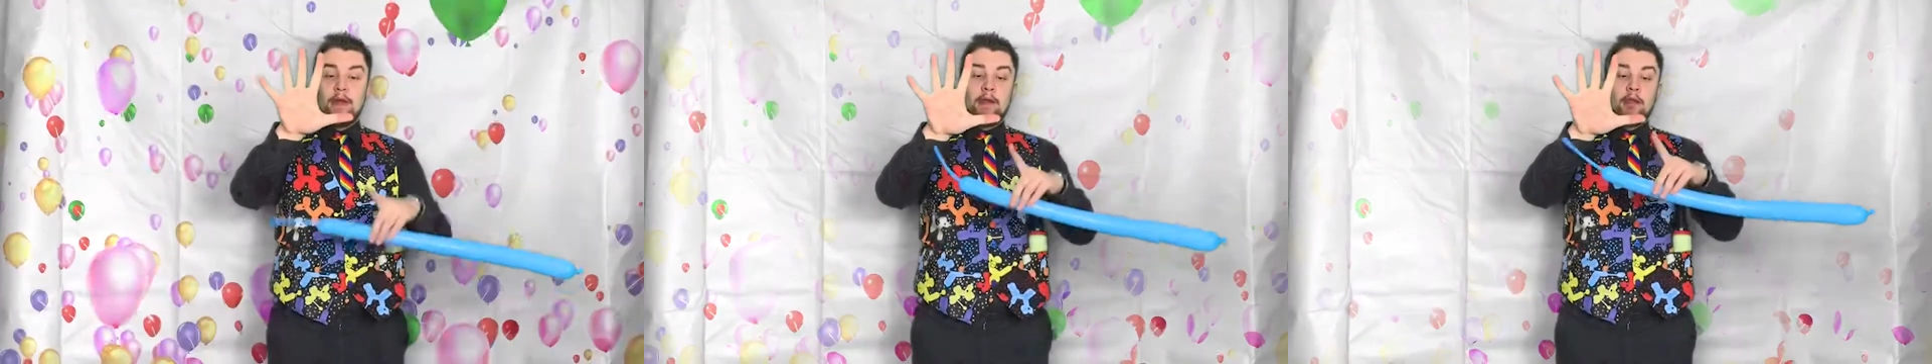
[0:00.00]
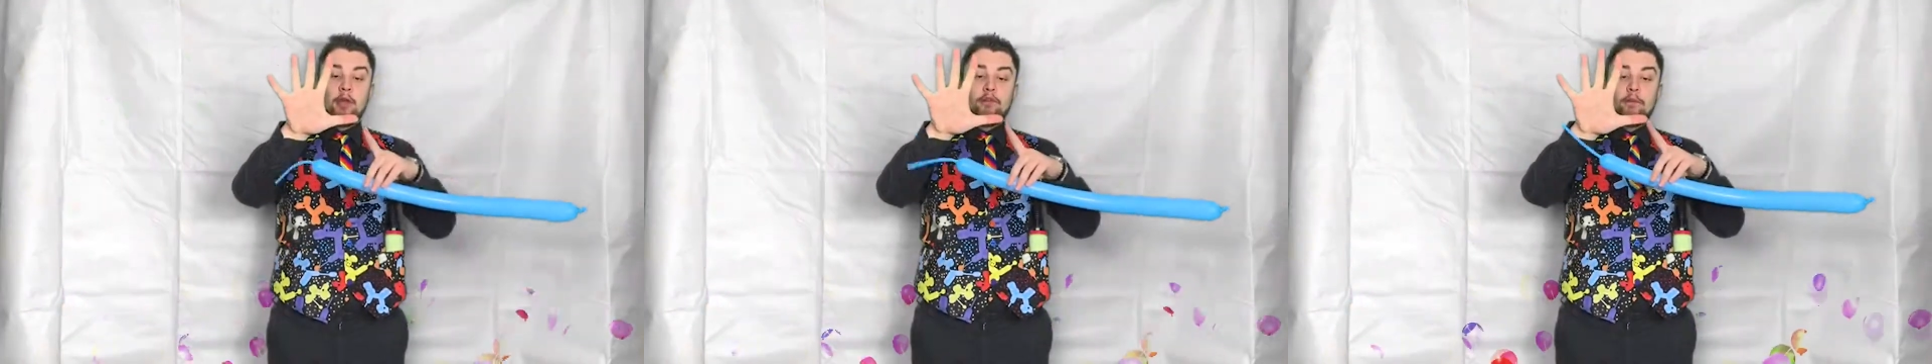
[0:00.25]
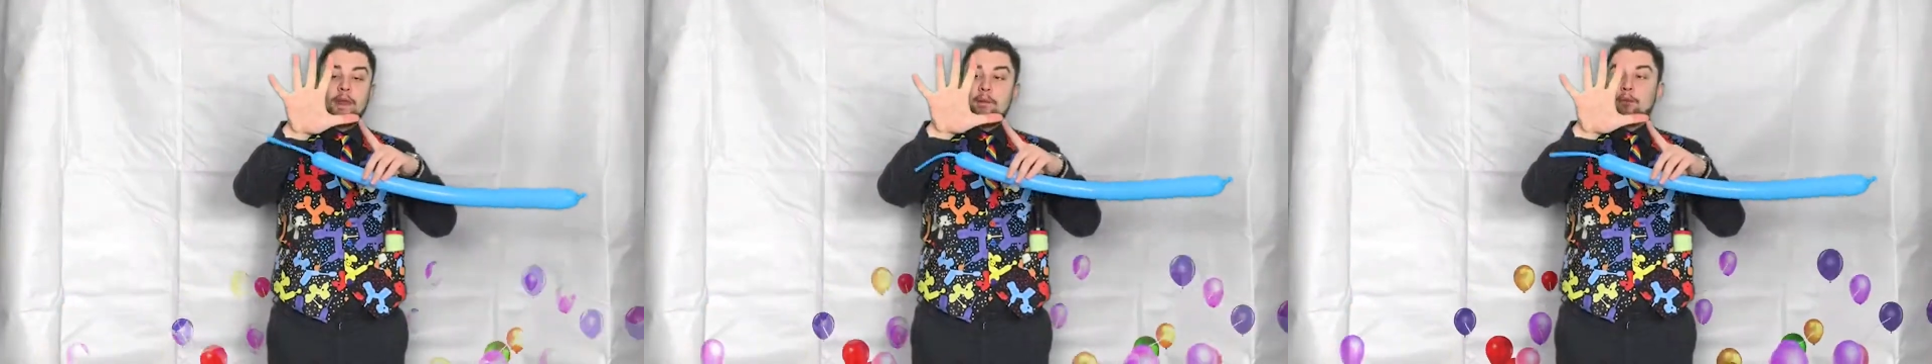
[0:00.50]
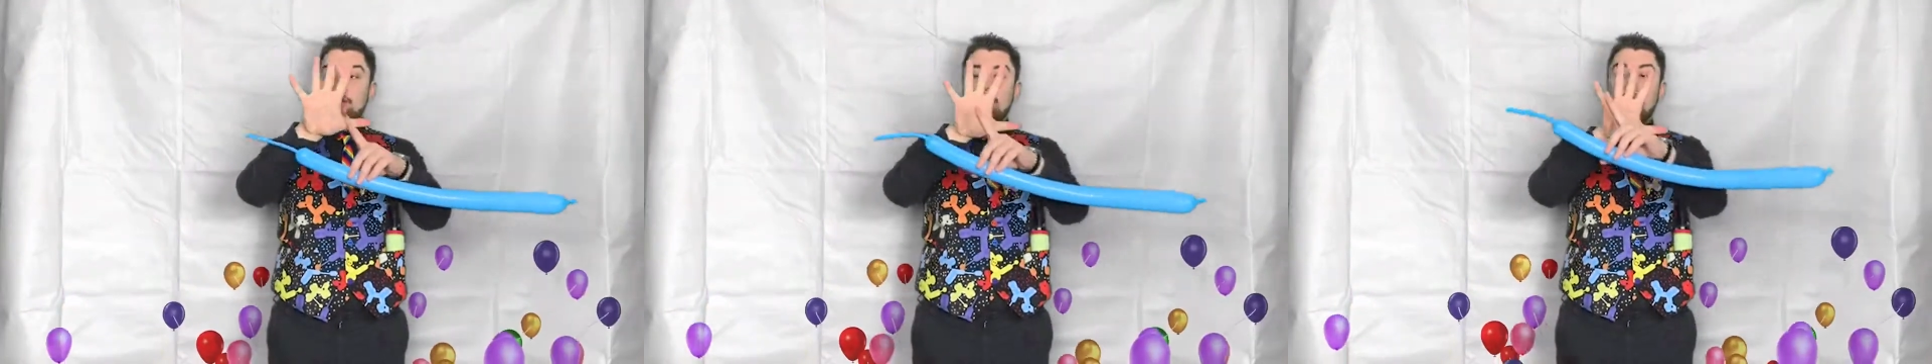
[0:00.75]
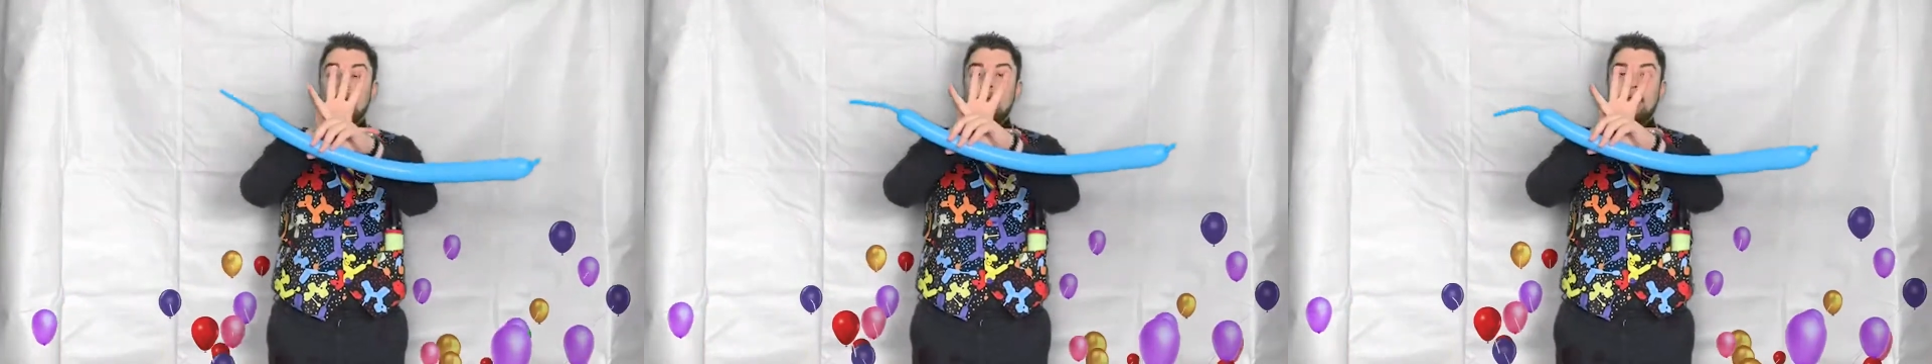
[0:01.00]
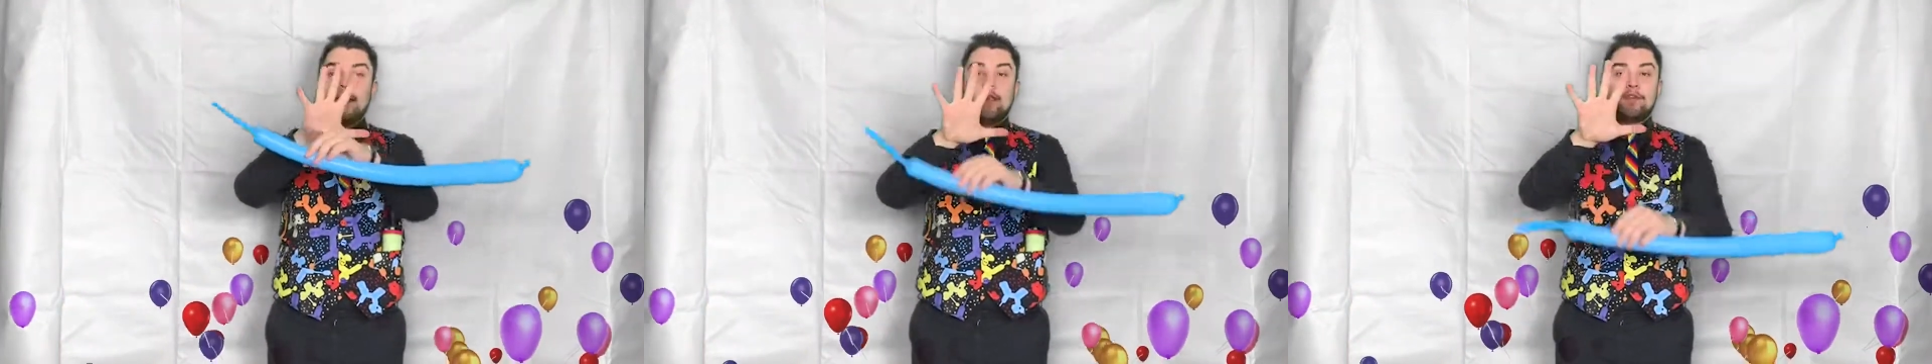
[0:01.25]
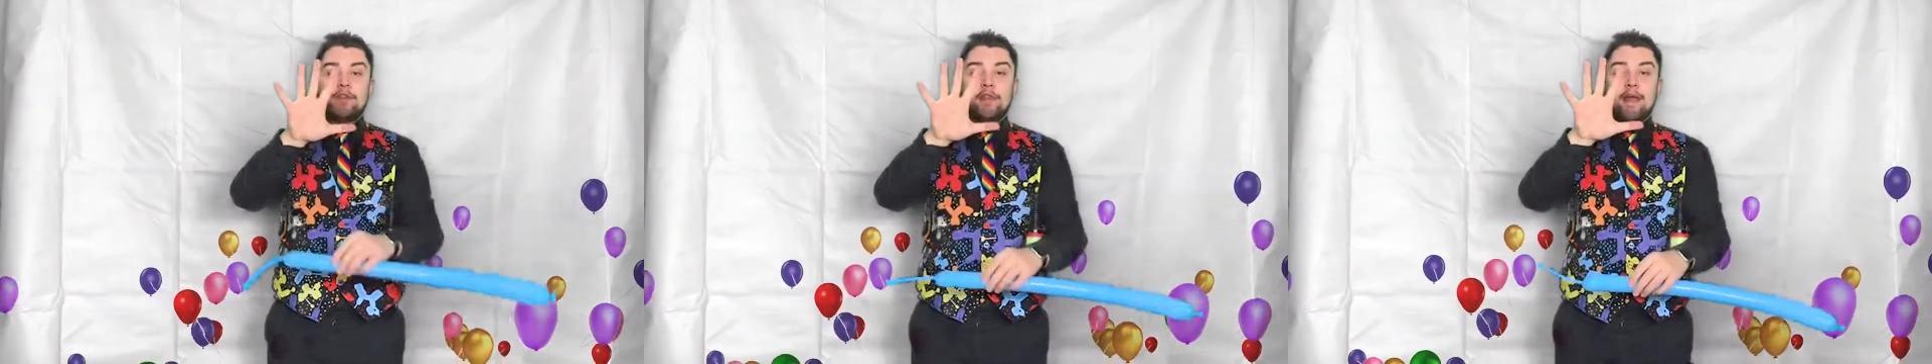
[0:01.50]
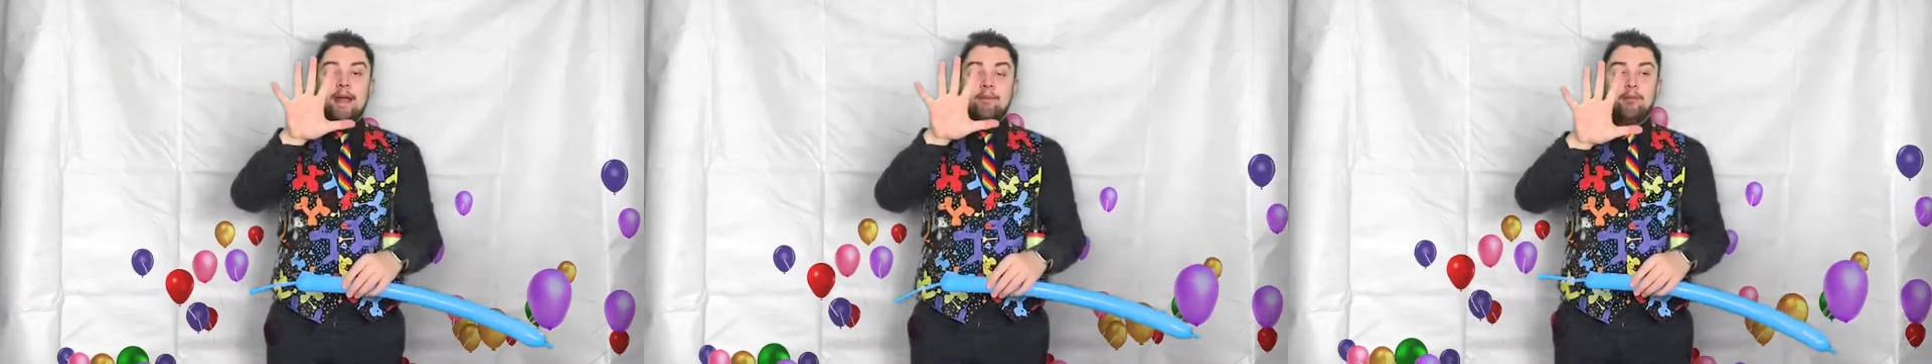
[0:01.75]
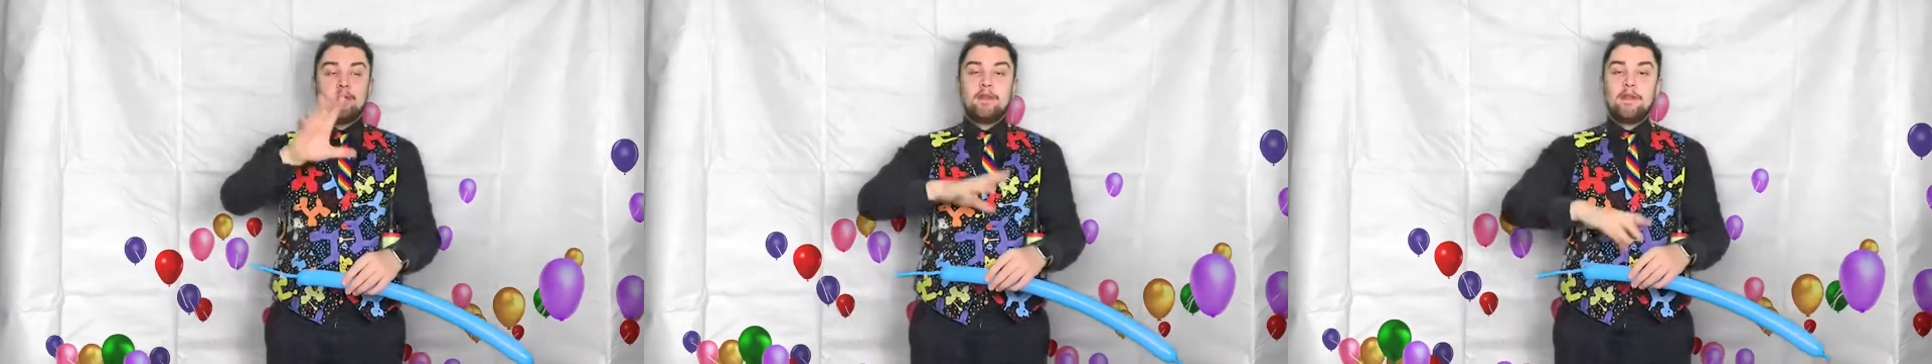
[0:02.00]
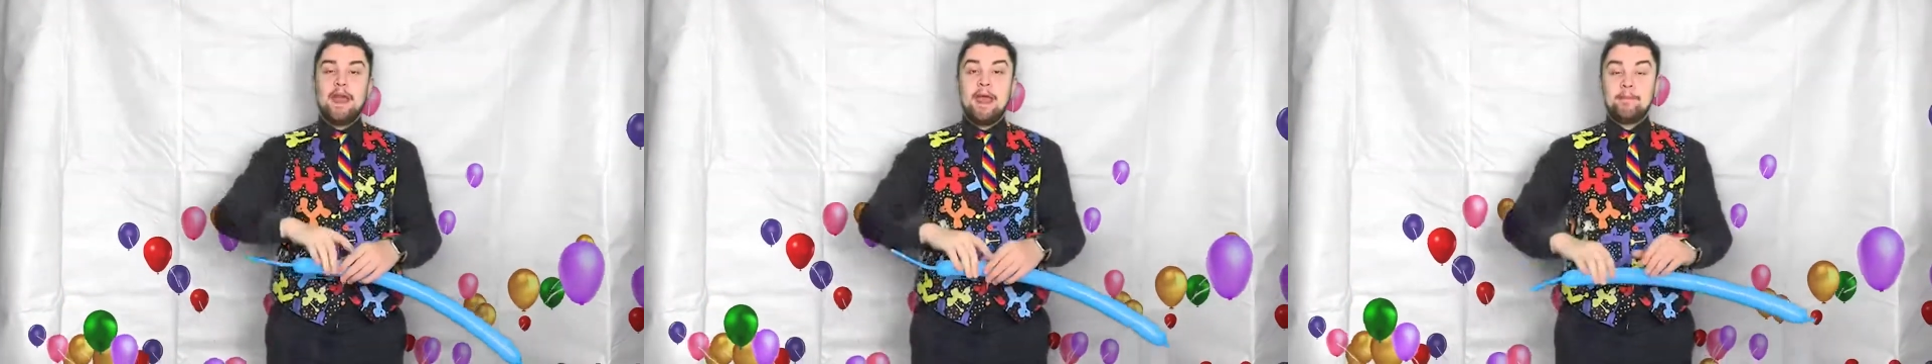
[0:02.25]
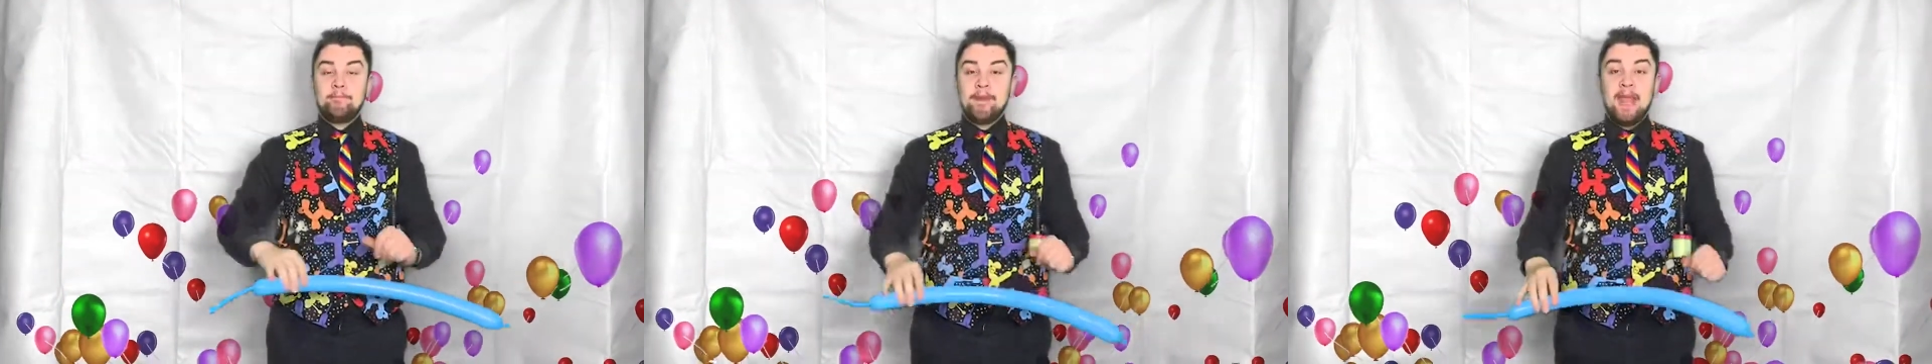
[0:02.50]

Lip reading: and it goes from that point there to that point there.